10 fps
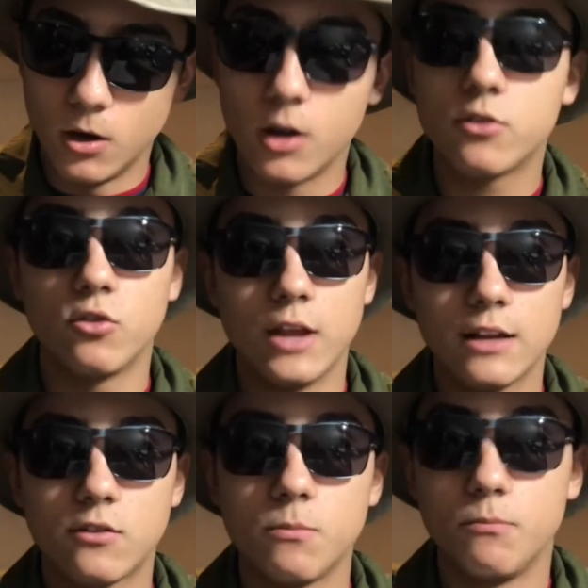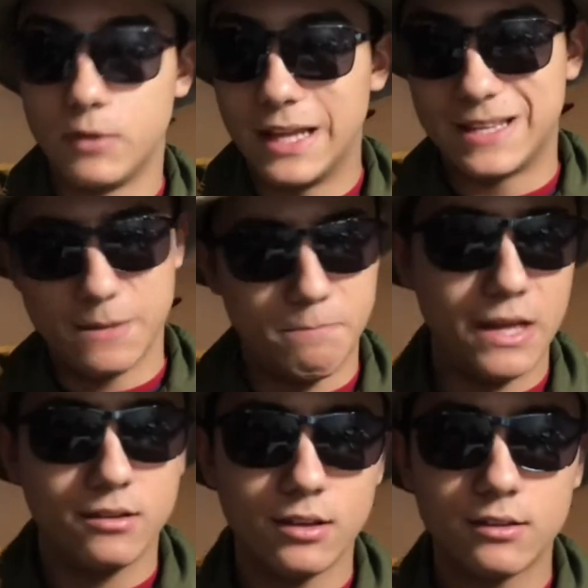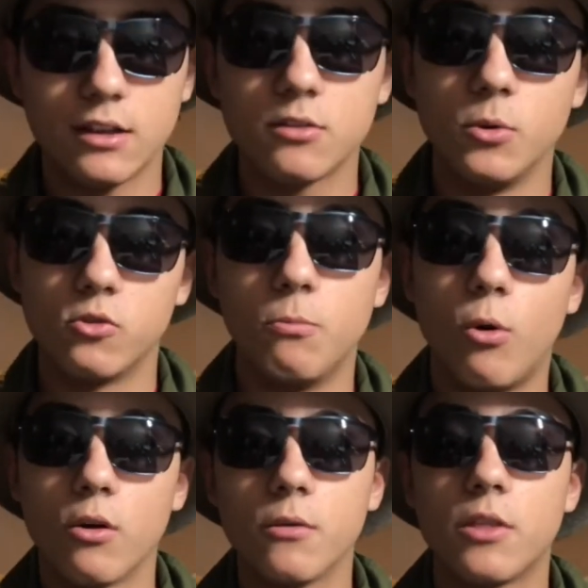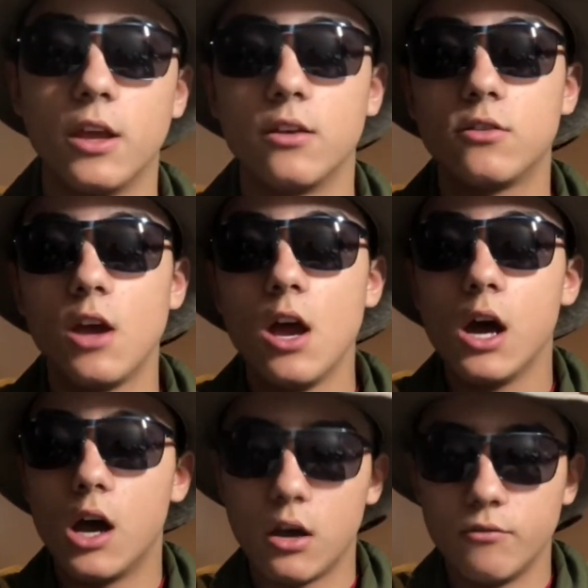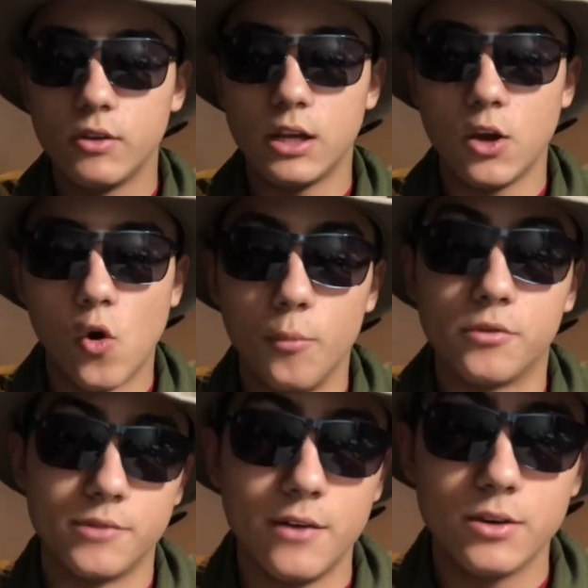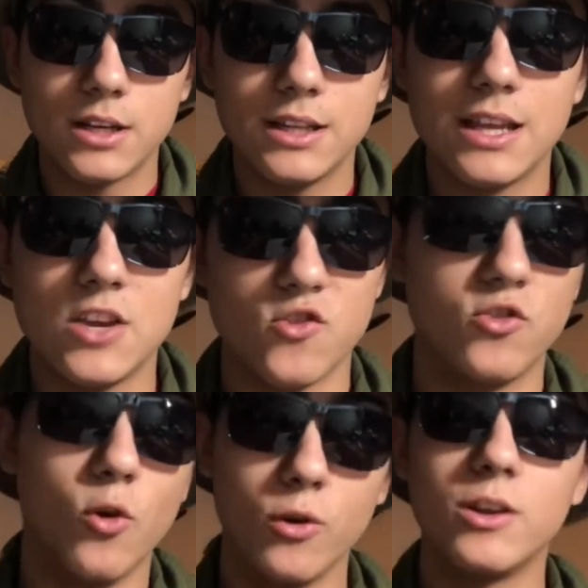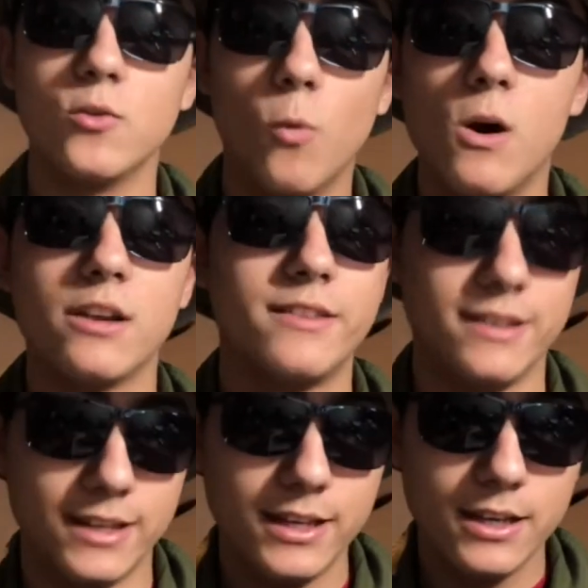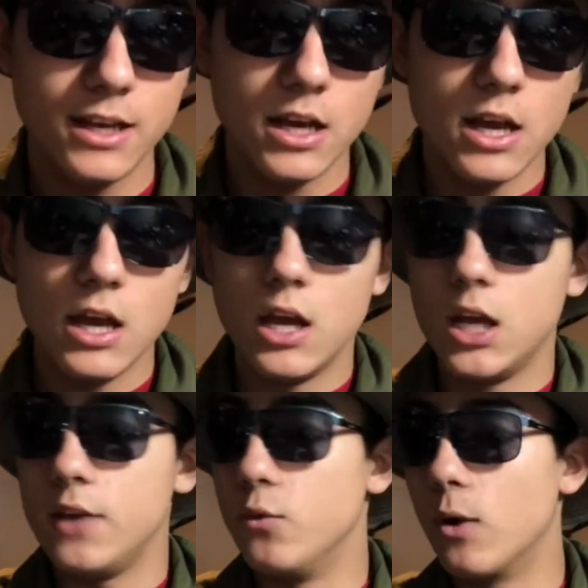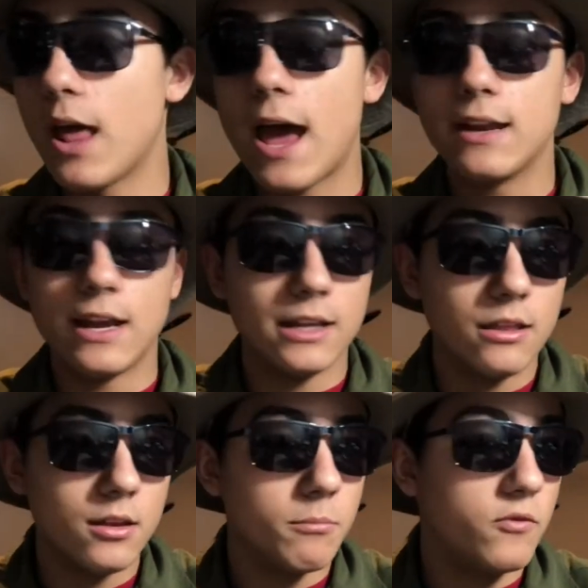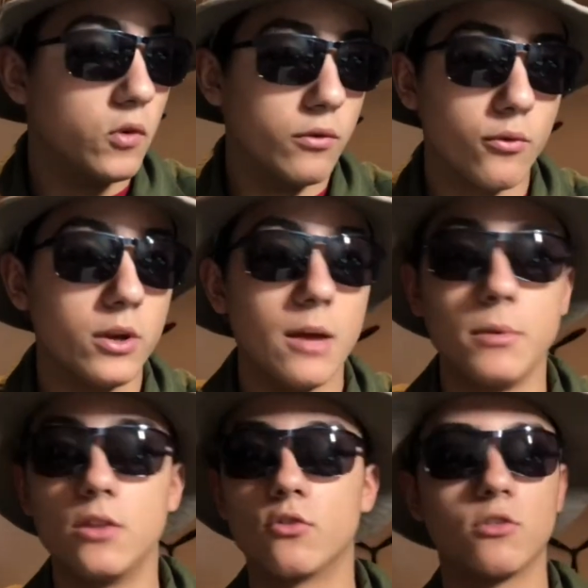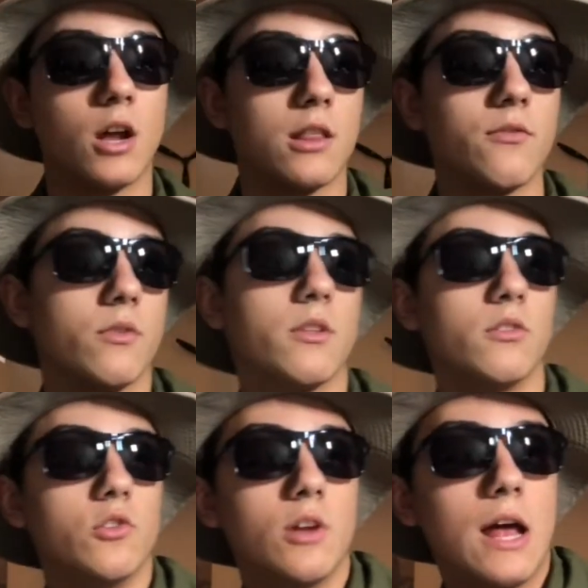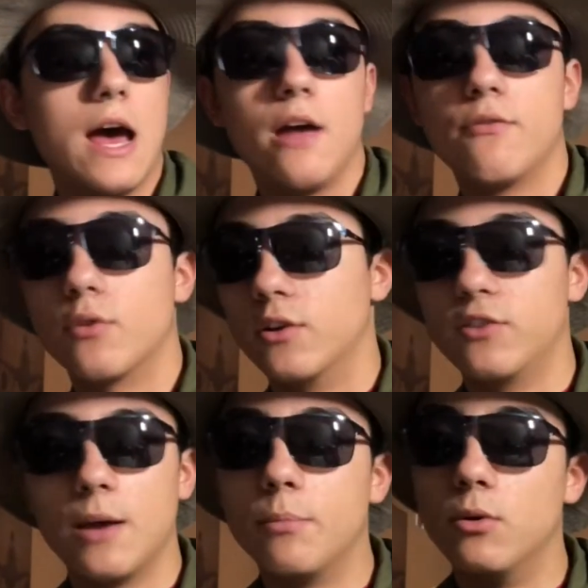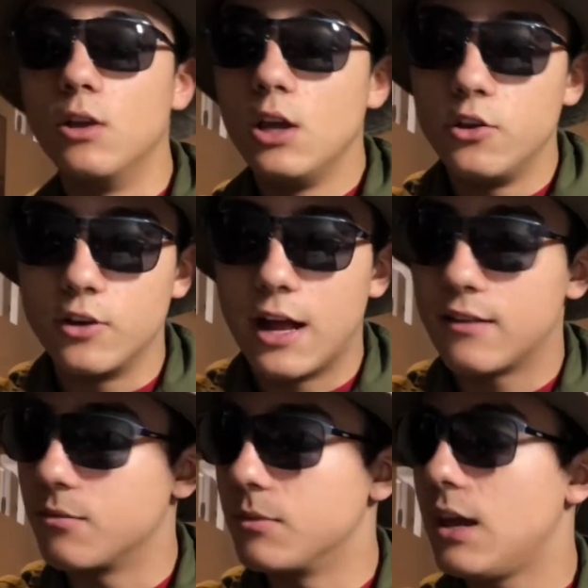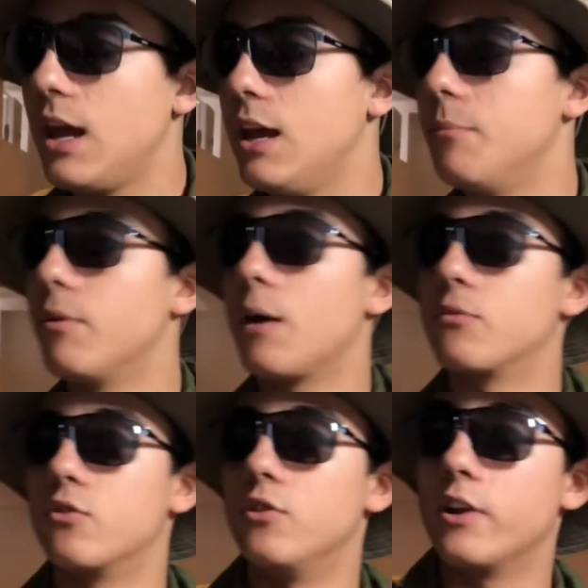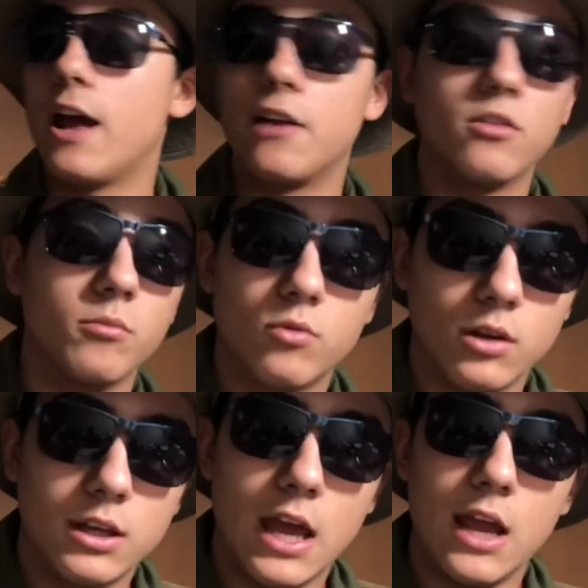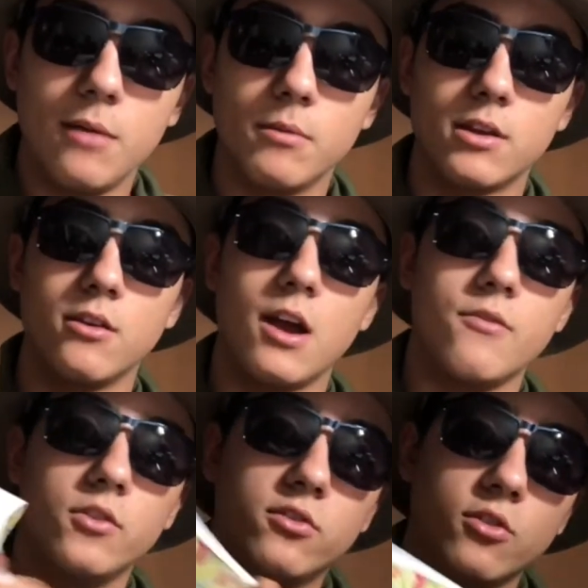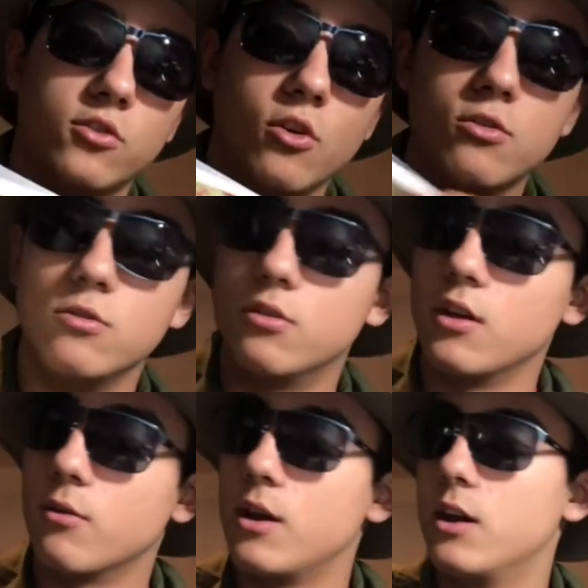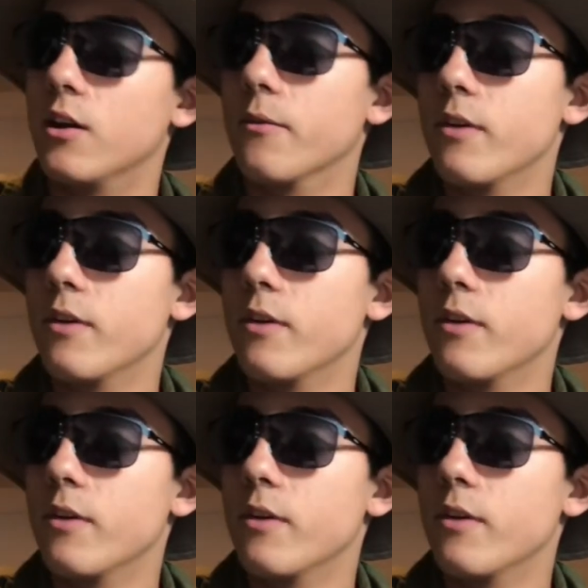So that's like the basics. That's the most important things of a home survival kit that you're going to want to need. If you want to add anything, feel free. I mean, there's a lot of different things that you could add. For example, you could add some tape. I'm sure you could add some sort of game. Like here, I have this Sudoku thing right here.